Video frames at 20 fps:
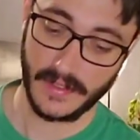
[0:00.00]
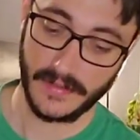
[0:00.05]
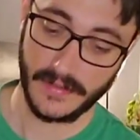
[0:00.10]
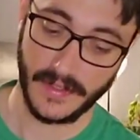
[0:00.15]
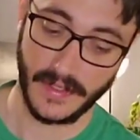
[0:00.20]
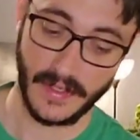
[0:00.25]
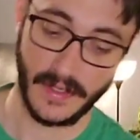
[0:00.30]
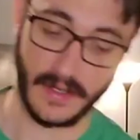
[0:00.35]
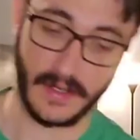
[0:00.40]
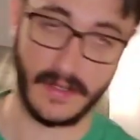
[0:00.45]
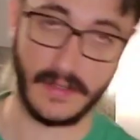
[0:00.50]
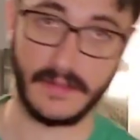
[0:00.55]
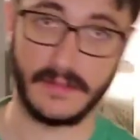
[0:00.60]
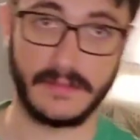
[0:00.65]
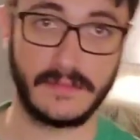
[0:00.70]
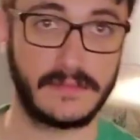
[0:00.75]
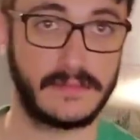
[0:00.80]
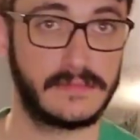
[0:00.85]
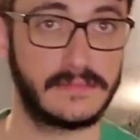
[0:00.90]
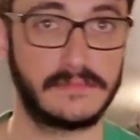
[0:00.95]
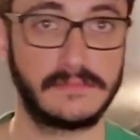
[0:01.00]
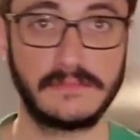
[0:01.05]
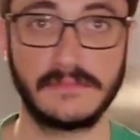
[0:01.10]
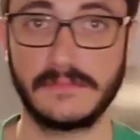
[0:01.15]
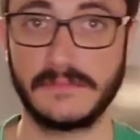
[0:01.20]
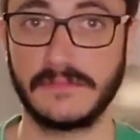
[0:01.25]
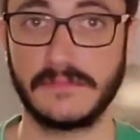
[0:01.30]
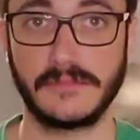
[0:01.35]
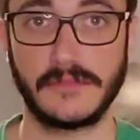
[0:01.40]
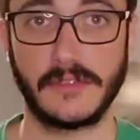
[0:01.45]
They are
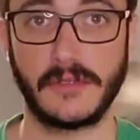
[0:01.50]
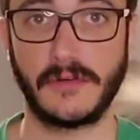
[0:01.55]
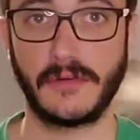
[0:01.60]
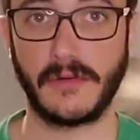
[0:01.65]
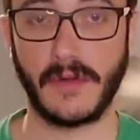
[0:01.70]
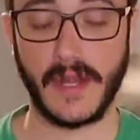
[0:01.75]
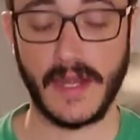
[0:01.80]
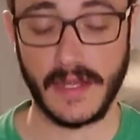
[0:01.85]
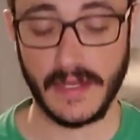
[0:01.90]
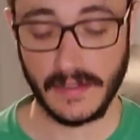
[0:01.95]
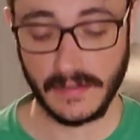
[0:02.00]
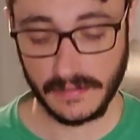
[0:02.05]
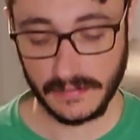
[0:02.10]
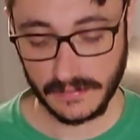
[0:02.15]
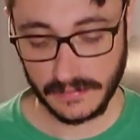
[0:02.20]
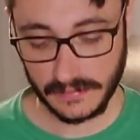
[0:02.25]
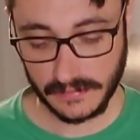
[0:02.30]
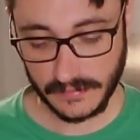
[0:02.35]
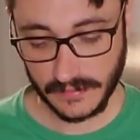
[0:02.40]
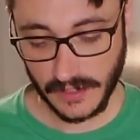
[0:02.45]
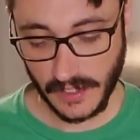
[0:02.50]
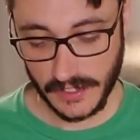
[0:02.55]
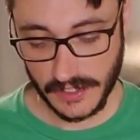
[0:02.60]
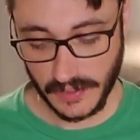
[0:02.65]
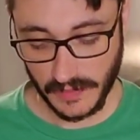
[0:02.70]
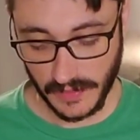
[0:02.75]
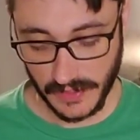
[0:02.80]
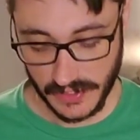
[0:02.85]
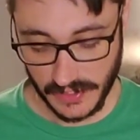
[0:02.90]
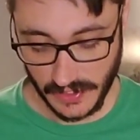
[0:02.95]
great.
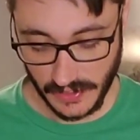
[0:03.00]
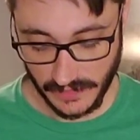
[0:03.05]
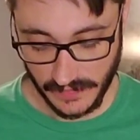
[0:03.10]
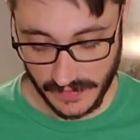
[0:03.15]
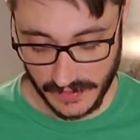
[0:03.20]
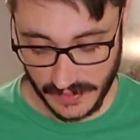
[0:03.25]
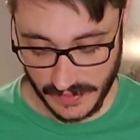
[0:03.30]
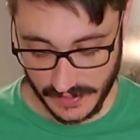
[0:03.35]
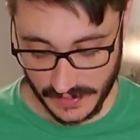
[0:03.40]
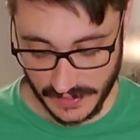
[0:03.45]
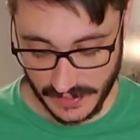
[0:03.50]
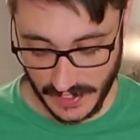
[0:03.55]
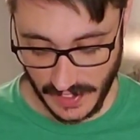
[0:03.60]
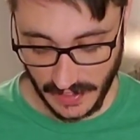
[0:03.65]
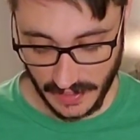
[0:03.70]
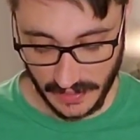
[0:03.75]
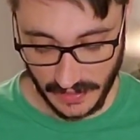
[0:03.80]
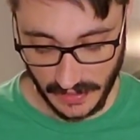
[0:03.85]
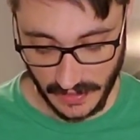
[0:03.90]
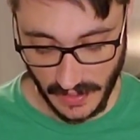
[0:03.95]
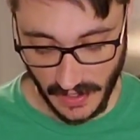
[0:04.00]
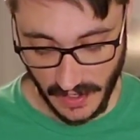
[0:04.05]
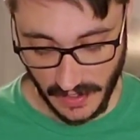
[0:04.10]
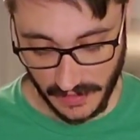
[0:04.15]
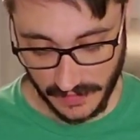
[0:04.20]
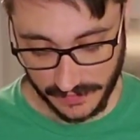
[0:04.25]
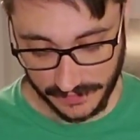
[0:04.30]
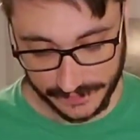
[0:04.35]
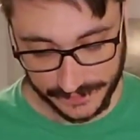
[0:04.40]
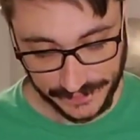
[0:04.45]
Customer service is second to
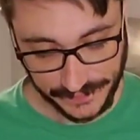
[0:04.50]
none.